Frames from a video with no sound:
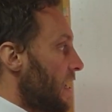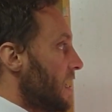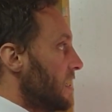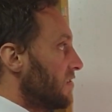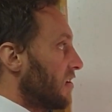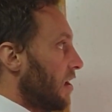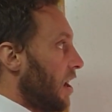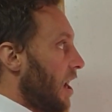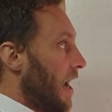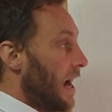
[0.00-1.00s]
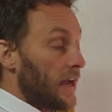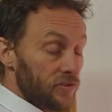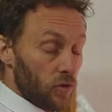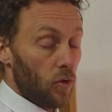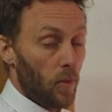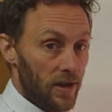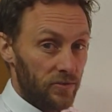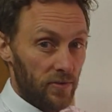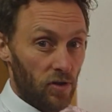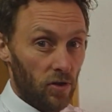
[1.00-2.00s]
is, as always
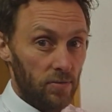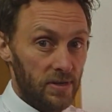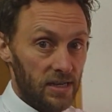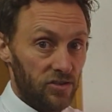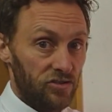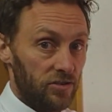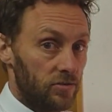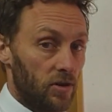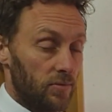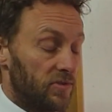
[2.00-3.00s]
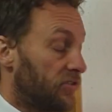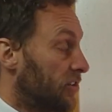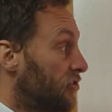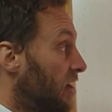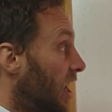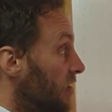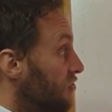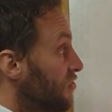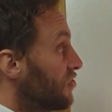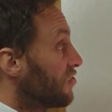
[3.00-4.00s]
with column addition, column subtraction, I'd
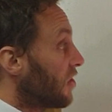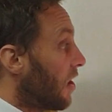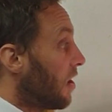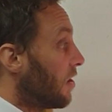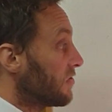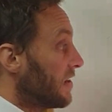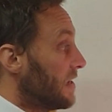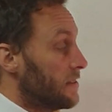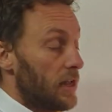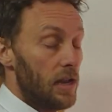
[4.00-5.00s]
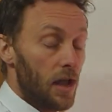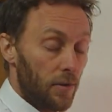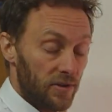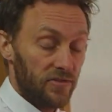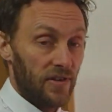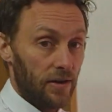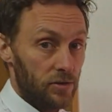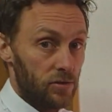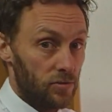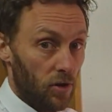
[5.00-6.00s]
start in the lowest
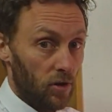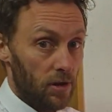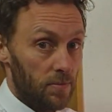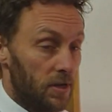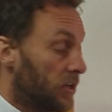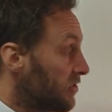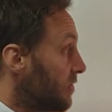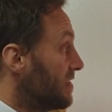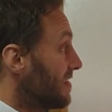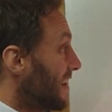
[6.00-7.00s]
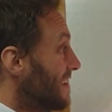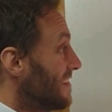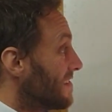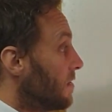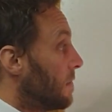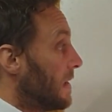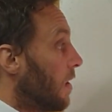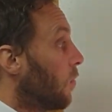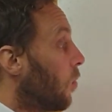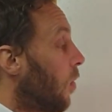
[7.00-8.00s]
value column. So in this case it's going to be
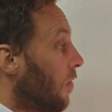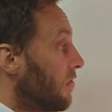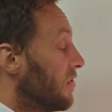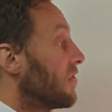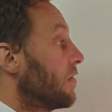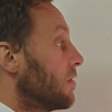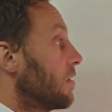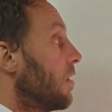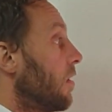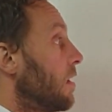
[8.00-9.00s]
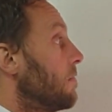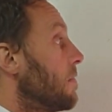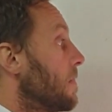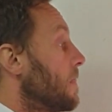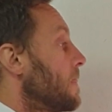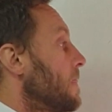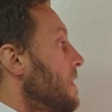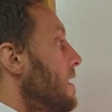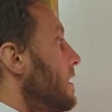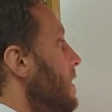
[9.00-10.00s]
our ones column.
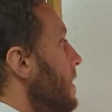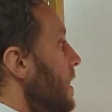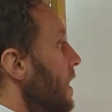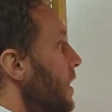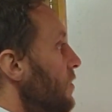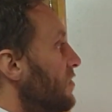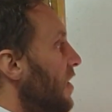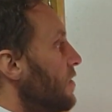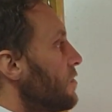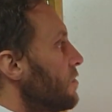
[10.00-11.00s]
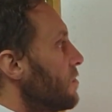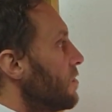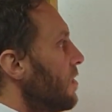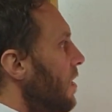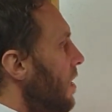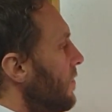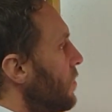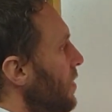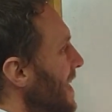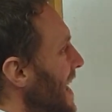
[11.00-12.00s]
So I've
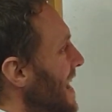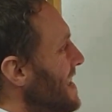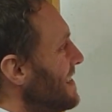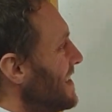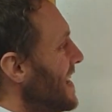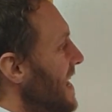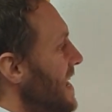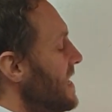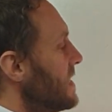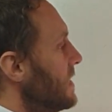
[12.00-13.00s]
got an 8 here